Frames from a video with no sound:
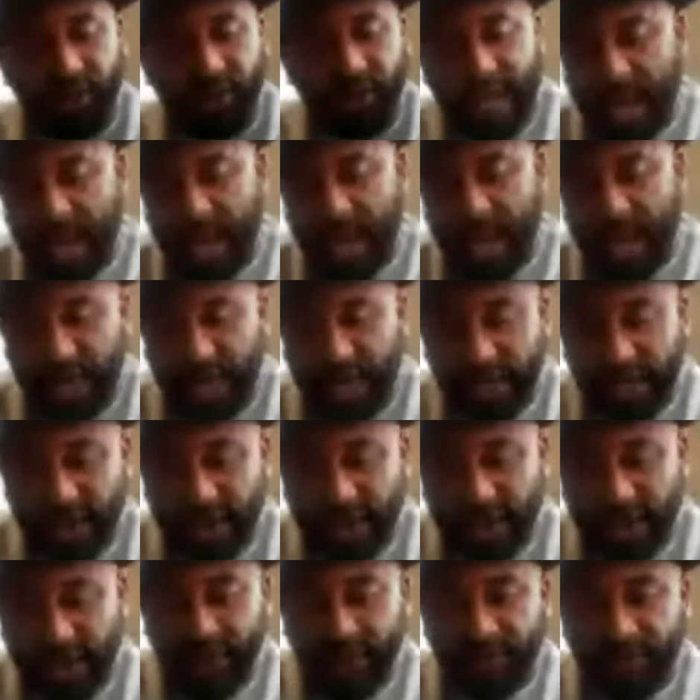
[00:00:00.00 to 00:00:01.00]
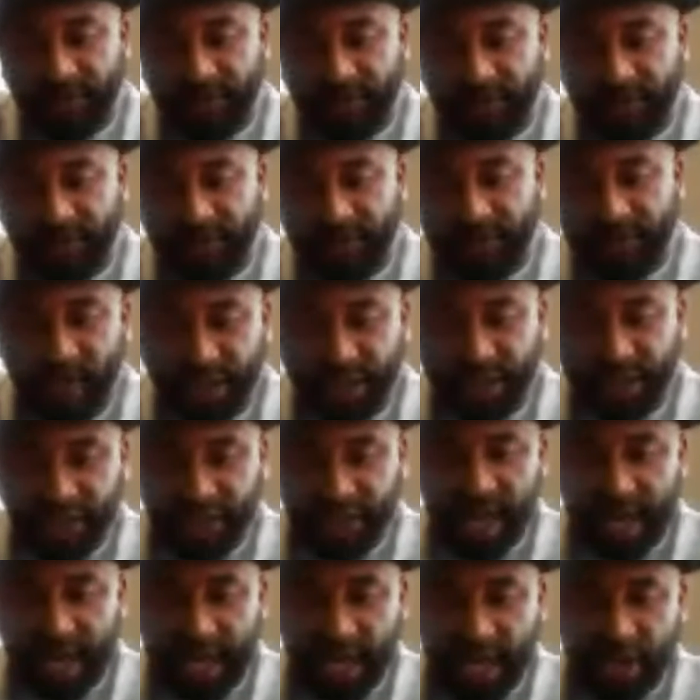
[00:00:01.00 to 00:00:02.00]
you can't
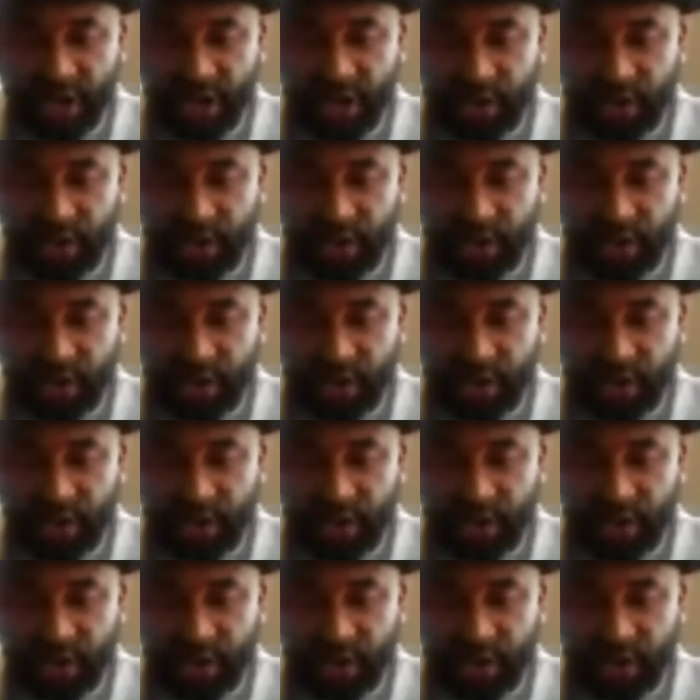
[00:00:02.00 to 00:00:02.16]
be Jay